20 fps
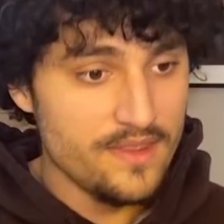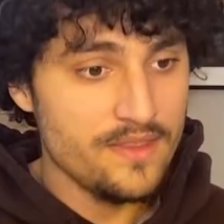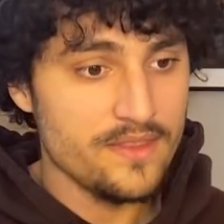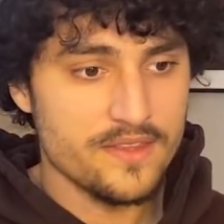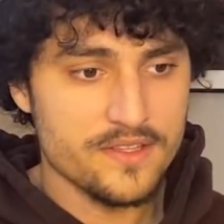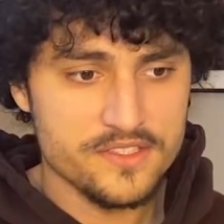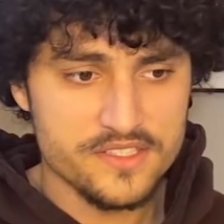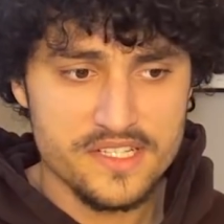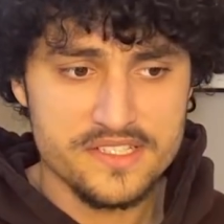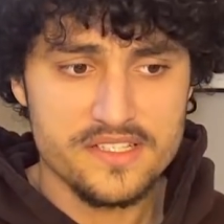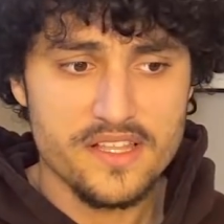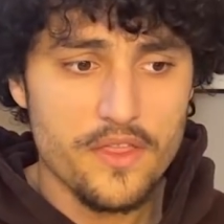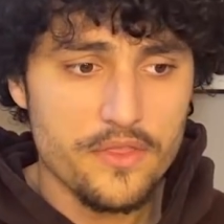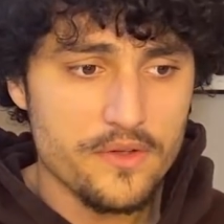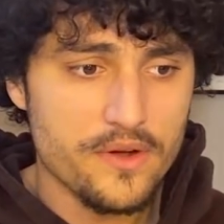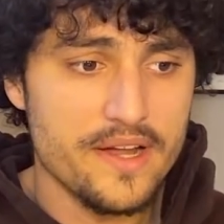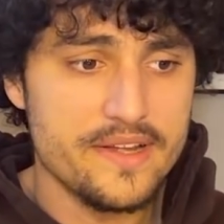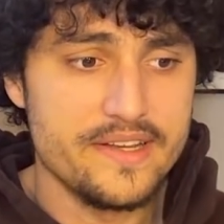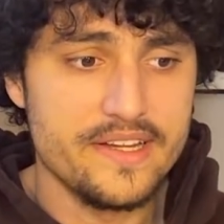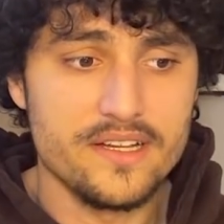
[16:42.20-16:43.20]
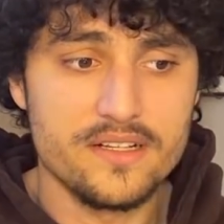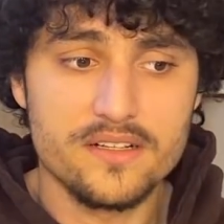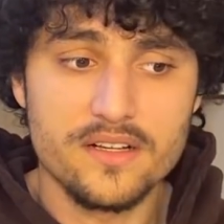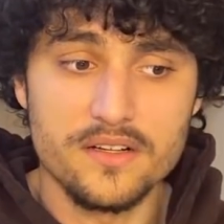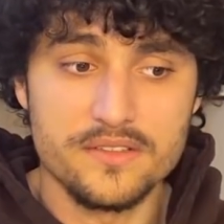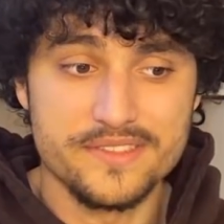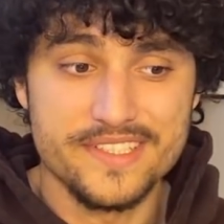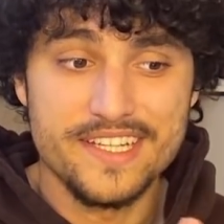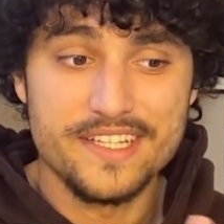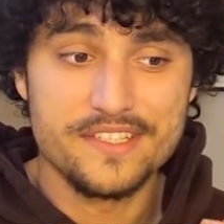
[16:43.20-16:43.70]
there's this other idea
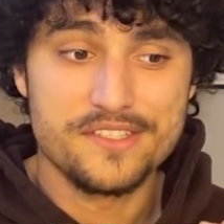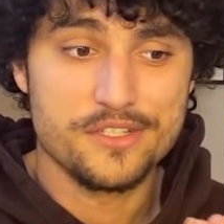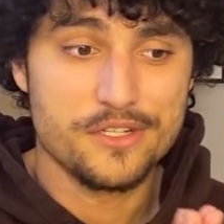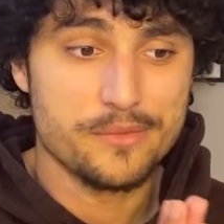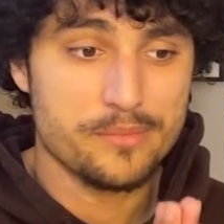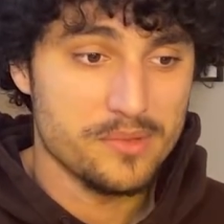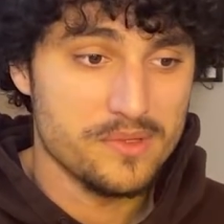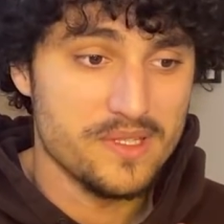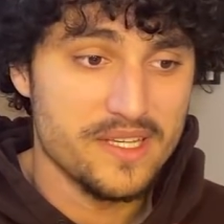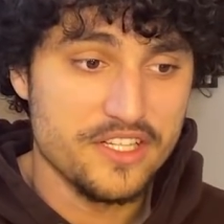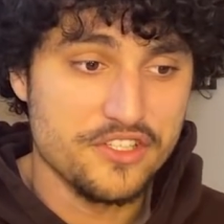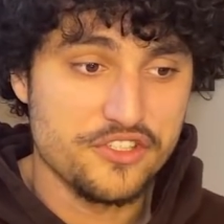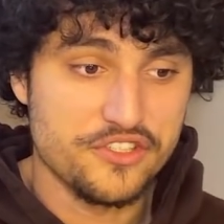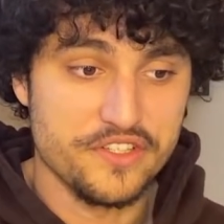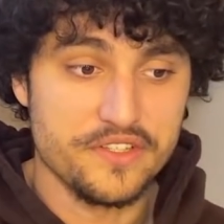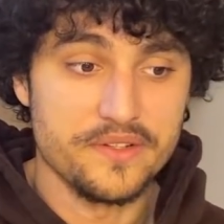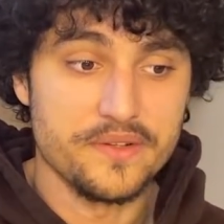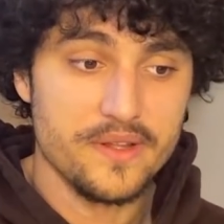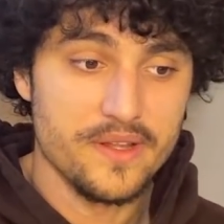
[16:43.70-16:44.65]
called interpolation.